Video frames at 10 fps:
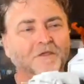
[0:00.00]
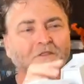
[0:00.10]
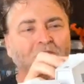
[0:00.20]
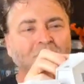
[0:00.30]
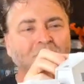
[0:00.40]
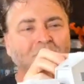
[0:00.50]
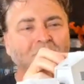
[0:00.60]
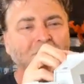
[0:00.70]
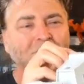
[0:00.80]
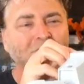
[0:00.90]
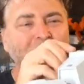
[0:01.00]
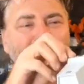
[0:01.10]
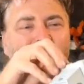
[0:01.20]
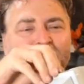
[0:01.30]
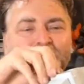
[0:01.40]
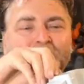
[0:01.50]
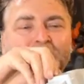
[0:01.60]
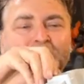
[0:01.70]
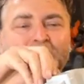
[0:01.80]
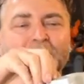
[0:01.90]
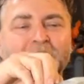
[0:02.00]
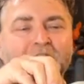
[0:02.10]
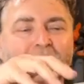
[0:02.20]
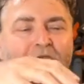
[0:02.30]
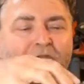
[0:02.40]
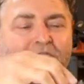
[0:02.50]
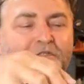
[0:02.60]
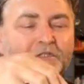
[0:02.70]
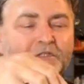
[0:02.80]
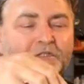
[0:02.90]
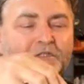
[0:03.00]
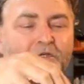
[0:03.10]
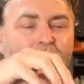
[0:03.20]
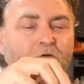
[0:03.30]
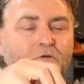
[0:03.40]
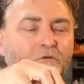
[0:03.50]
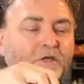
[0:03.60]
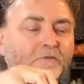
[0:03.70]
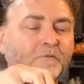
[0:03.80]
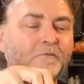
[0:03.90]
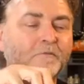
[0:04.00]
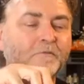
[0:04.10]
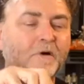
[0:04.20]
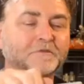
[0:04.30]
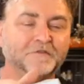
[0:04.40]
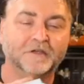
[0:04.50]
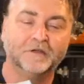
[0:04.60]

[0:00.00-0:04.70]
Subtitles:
the sides here. Let's see. This whole what pops off here?